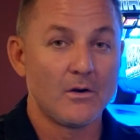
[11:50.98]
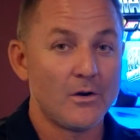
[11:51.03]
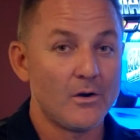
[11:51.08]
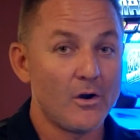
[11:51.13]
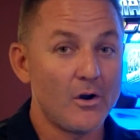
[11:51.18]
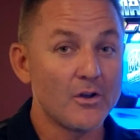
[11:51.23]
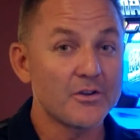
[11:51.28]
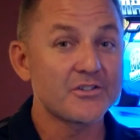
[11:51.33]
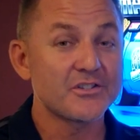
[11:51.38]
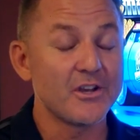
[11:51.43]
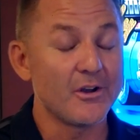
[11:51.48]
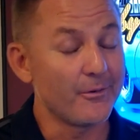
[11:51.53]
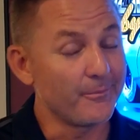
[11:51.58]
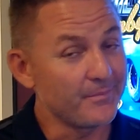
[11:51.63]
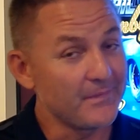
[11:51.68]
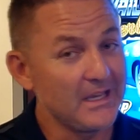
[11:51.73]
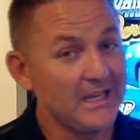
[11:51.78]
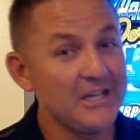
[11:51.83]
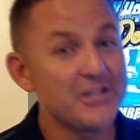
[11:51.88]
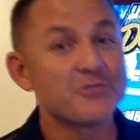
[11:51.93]
Also,
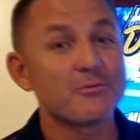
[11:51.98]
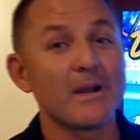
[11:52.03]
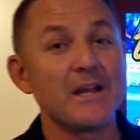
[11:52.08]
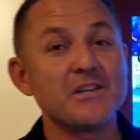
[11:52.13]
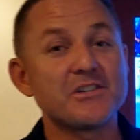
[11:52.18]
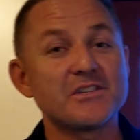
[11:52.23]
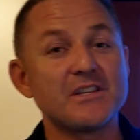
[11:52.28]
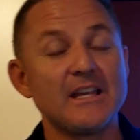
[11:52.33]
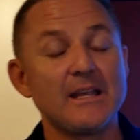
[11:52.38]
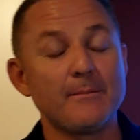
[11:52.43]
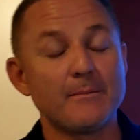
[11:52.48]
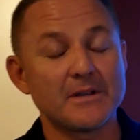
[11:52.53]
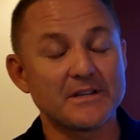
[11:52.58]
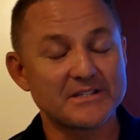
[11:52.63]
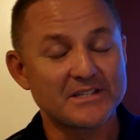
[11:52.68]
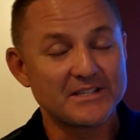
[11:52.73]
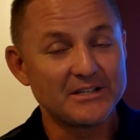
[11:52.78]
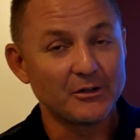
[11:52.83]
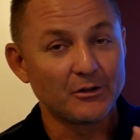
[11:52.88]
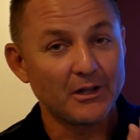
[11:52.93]
each race team is
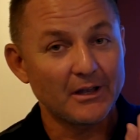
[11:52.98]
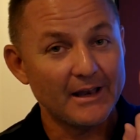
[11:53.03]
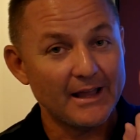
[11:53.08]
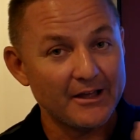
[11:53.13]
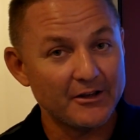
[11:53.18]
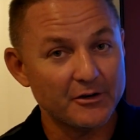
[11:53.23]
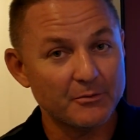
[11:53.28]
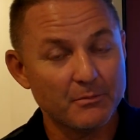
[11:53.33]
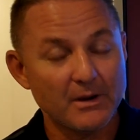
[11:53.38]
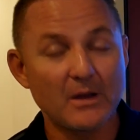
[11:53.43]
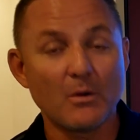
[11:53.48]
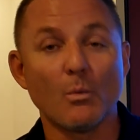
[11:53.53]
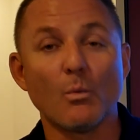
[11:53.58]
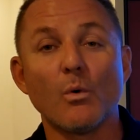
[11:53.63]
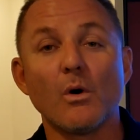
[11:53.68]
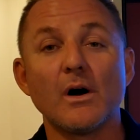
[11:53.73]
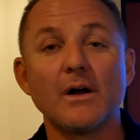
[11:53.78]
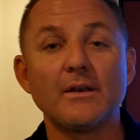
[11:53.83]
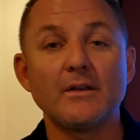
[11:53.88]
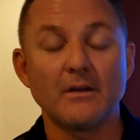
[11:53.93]
still allowed to bring
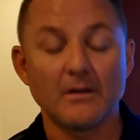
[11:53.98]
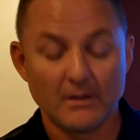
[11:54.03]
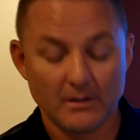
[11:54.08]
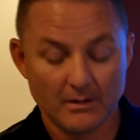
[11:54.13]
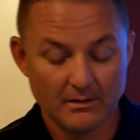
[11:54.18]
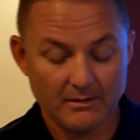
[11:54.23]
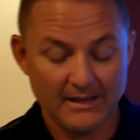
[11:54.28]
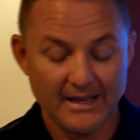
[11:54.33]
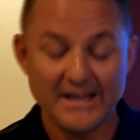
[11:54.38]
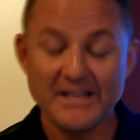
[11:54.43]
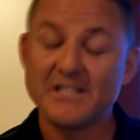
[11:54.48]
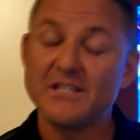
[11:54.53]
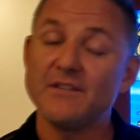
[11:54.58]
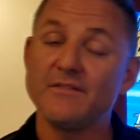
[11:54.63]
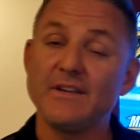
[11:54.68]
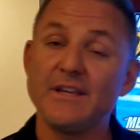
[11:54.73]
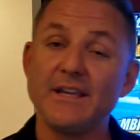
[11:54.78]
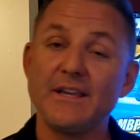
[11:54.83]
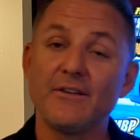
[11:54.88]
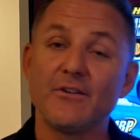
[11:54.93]
1
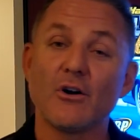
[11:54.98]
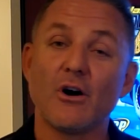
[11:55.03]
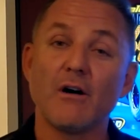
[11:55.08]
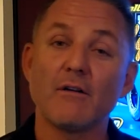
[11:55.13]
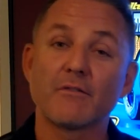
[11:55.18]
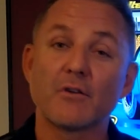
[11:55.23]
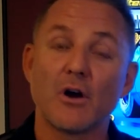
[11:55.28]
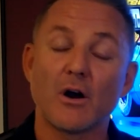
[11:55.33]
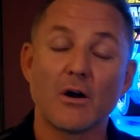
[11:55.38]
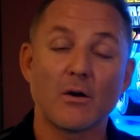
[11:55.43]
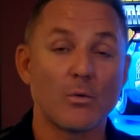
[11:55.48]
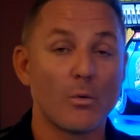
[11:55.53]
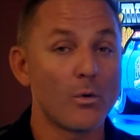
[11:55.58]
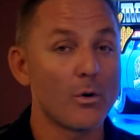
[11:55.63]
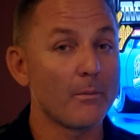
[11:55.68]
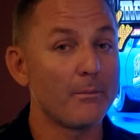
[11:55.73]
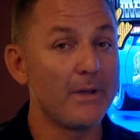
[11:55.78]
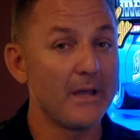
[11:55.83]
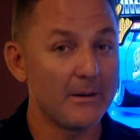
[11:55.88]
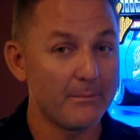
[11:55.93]
ATV, golf cart,
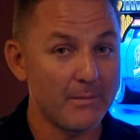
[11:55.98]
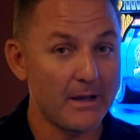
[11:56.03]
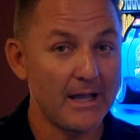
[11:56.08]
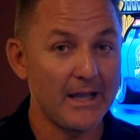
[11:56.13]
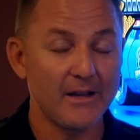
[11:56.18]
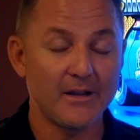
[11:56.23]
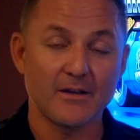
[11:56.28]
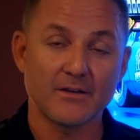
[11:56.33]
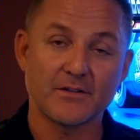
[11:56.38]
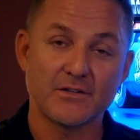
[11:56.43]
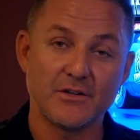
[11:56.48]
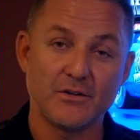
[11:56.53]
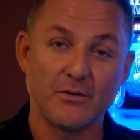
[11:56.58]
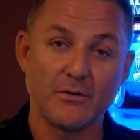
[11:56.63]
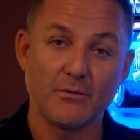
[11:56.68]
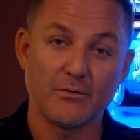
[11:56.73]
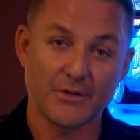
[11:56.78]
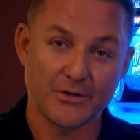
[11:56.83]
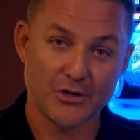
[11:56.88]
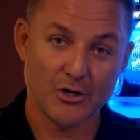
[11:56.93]
or pit bike to
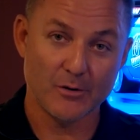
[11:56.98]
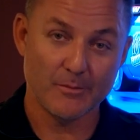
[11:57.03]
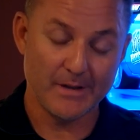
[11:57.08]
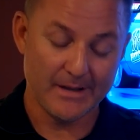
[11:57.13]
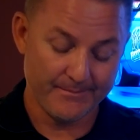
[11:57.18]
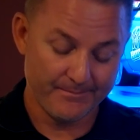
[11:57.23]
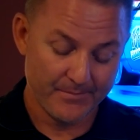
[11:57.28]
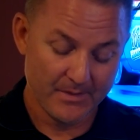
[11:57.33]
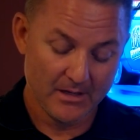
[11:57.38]
the Derby,